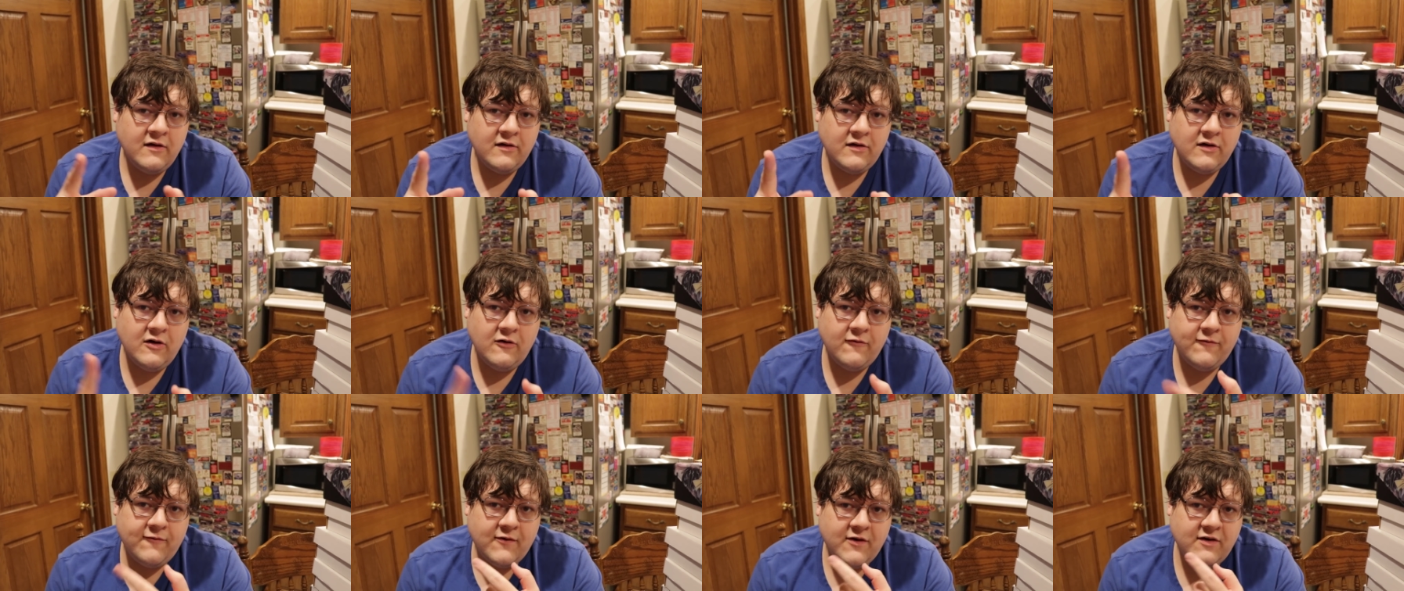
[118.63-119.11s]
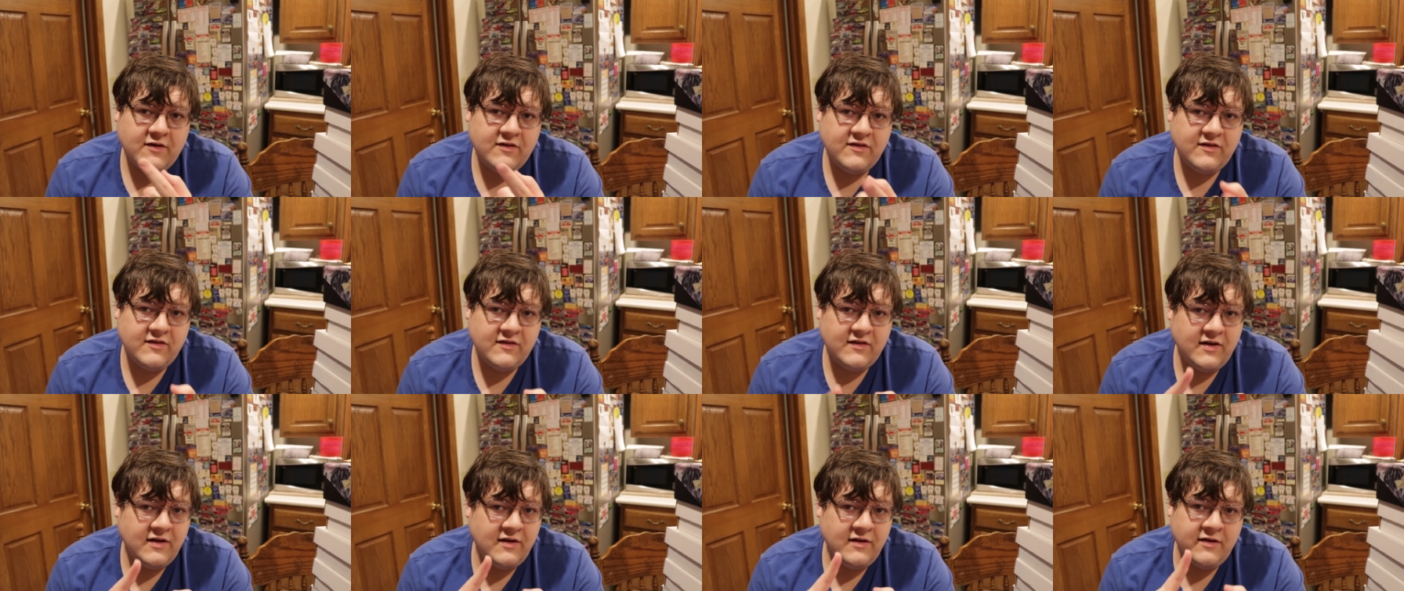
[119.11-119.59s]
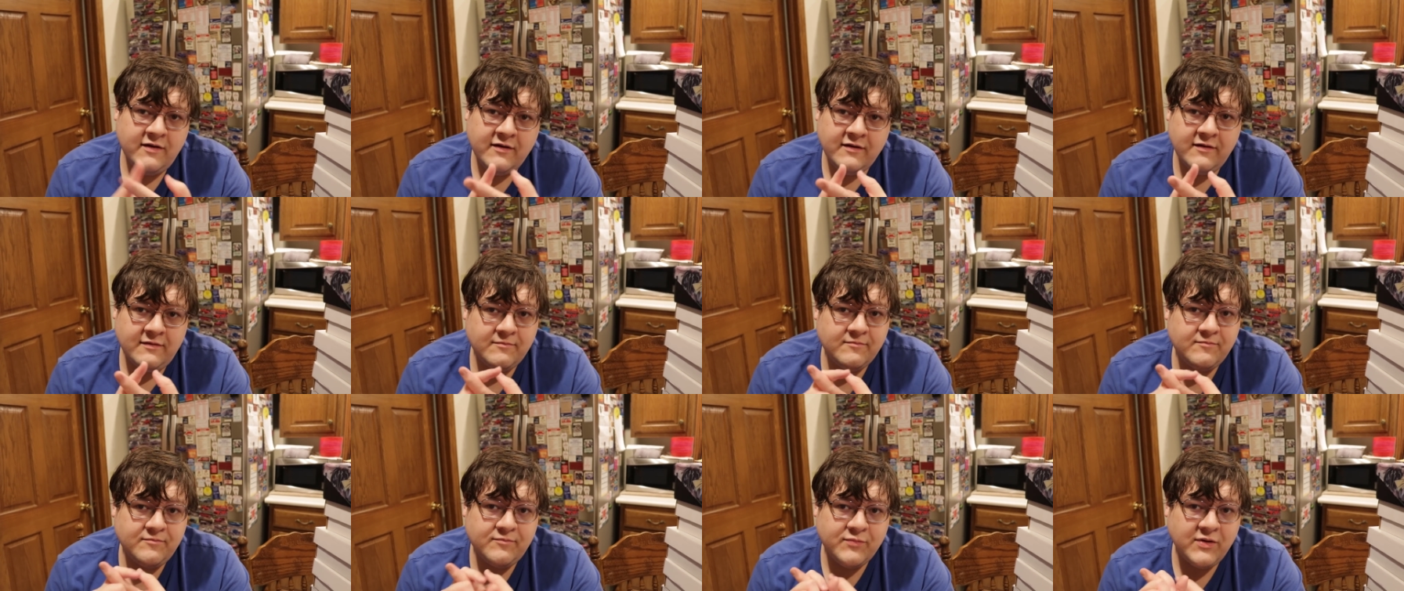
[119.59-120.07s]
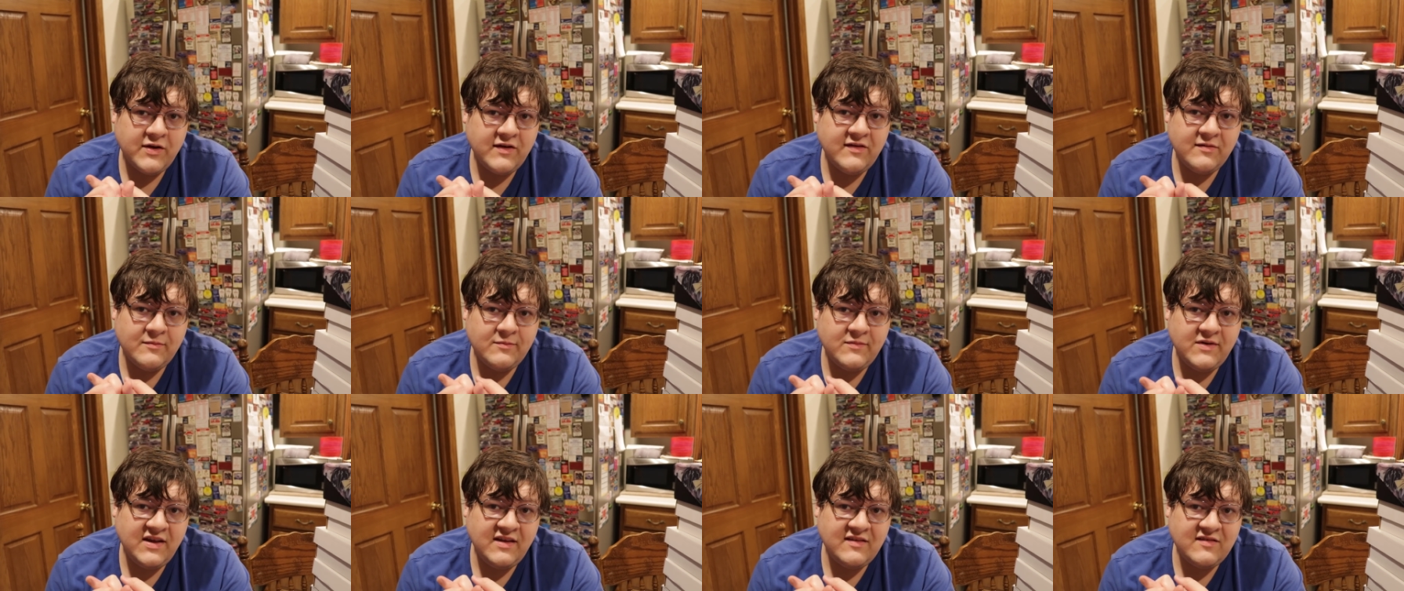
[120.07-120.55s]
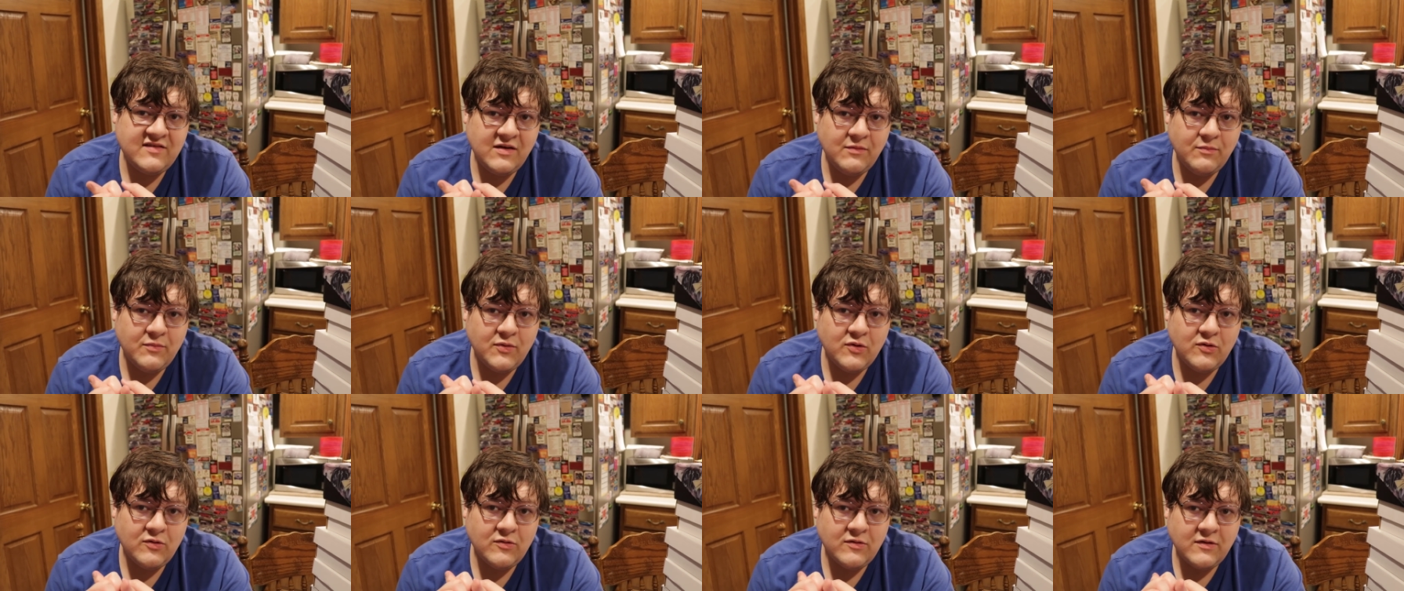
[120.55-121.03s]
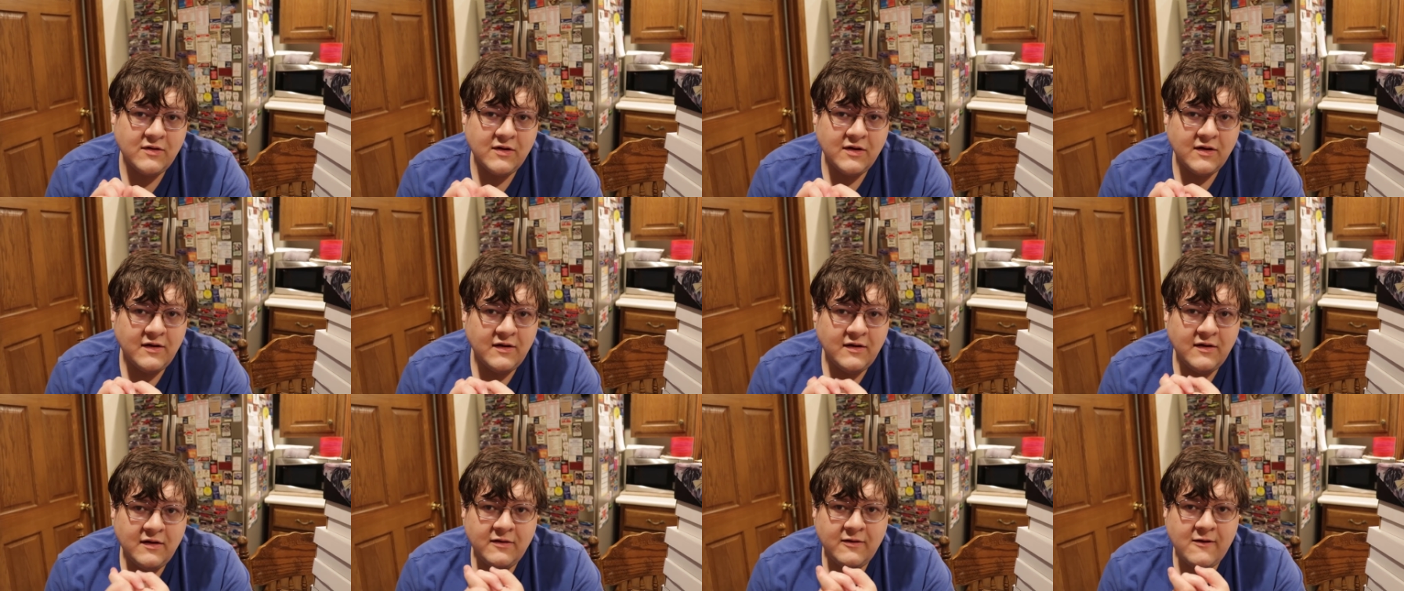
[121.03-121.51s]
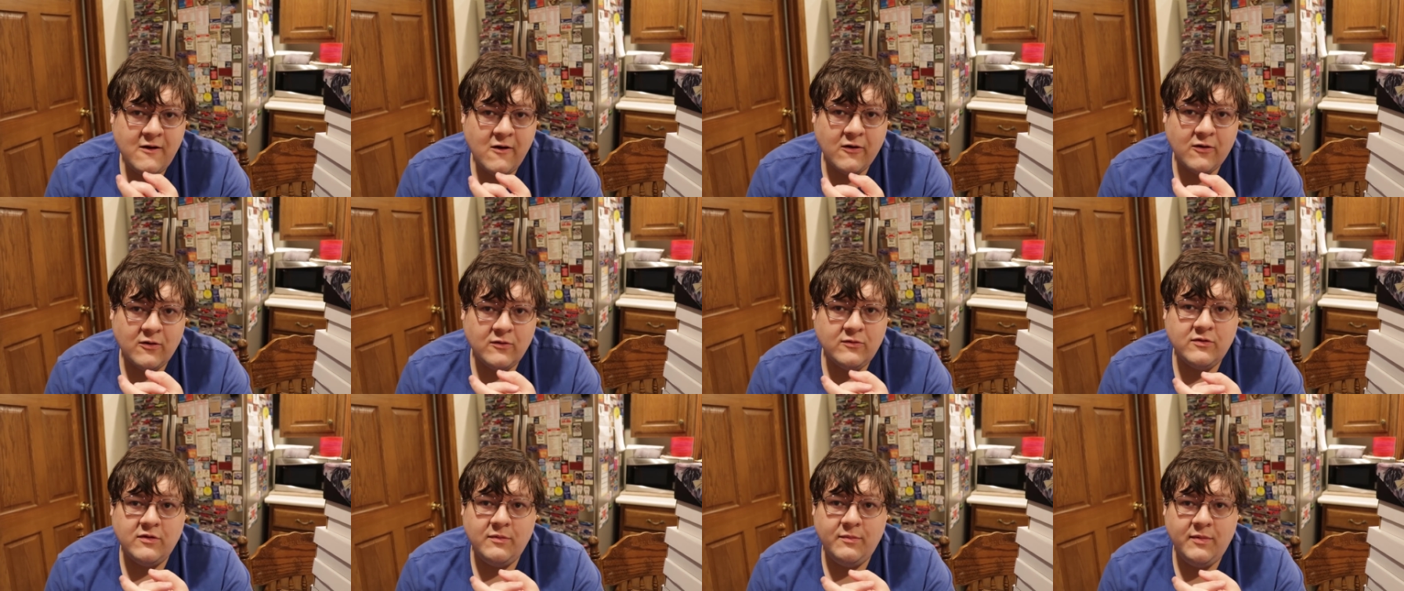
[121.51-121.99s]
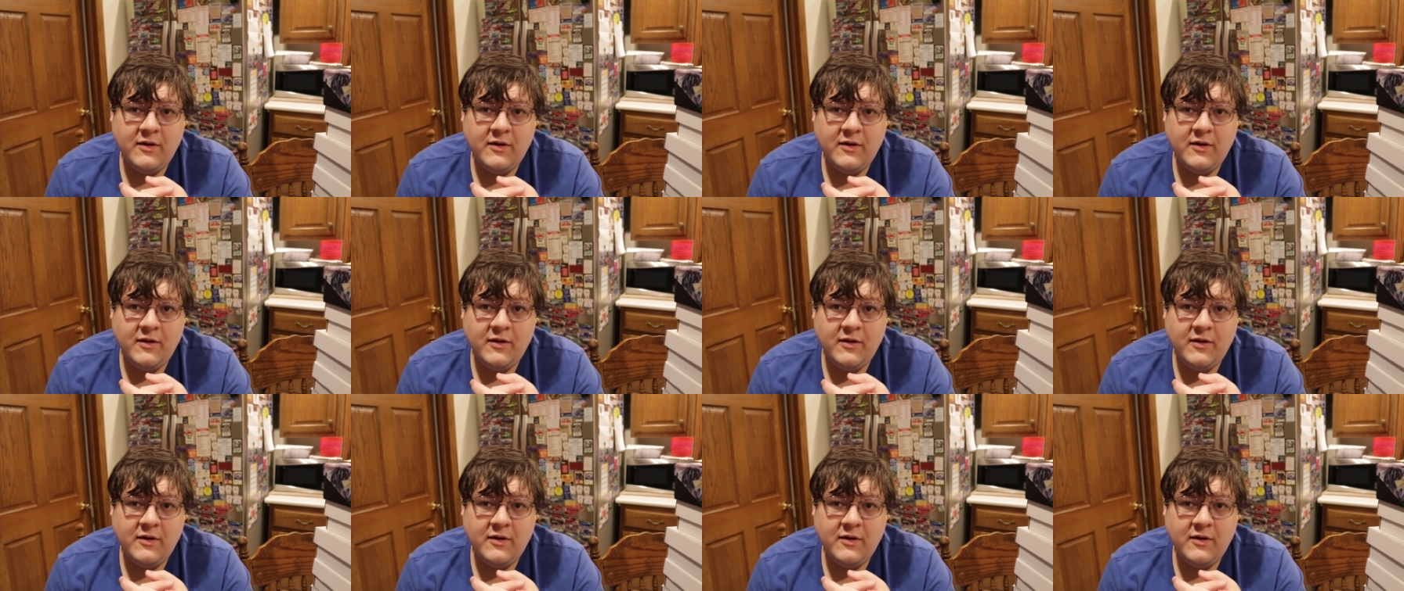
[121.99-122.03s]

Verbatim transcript: go first, play some TC Boo, there can only